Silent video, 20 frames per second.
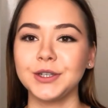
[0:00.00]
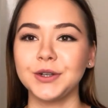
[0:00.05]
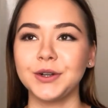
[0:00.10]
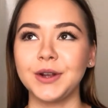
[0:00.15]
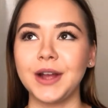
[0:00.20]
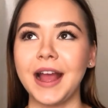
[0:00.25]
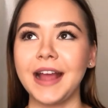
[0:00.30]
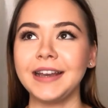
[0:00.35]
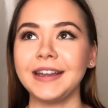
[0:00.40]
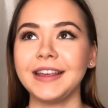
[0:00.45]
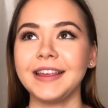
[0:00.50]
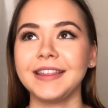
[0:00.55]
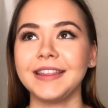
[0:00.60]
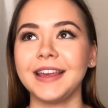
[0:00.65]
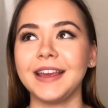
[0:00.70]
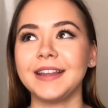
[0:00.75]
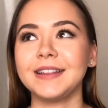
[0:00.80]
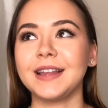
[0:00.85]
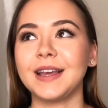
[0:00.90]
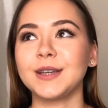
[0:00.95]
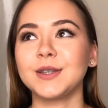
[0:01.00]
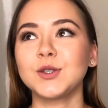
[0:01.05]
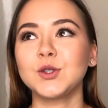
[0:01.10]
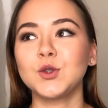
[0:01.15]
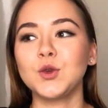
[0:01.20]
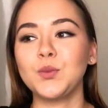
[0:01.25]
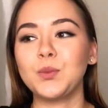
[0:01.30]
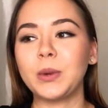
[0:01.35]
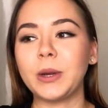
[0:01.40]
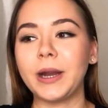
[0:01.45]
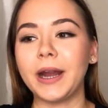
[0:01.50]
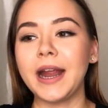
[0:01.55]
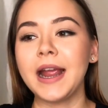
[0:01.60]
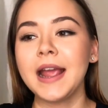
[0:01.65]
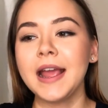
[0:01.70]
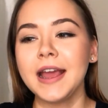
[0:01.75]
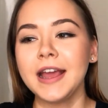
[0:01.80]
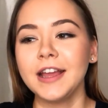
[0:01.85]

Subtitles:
or anything like super